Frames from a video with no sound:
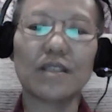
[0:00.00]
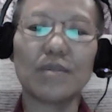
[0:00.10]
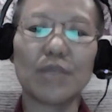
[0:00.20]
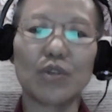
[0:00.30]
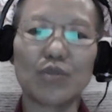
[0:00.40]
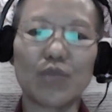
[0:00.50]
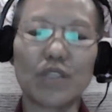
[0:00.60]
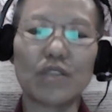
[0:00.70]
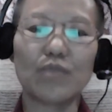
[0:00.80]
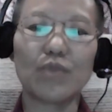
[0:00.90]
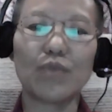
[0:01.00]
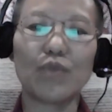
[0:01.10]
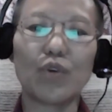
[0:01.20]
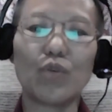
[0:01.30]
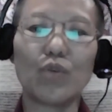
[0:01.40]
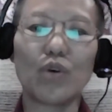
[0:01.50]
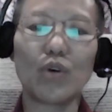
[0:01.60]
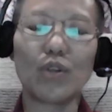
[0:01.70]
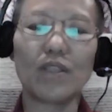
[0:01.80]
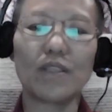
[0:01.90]
Because once we follow
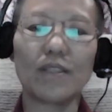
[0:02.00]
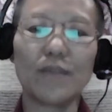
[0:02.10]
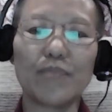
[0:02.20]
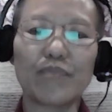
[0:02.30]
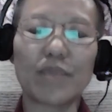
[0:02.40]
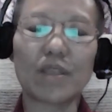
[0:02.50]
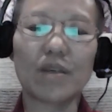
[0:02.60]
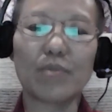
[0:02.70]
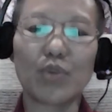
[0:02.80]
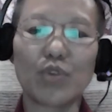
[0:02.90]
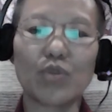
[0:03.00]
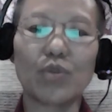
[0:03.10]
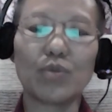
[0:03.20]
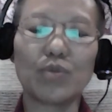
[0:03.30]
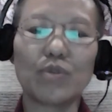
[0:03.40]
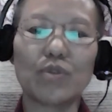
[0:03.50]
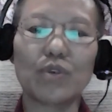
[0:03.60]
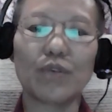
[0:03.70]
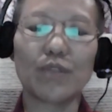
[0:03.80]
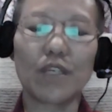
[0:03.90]
all the protocols
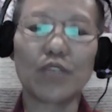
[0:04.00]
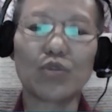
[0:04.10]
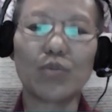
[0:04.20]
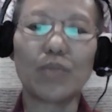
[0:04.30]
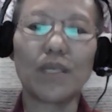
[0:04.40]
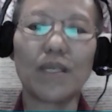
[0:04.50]
of the SOP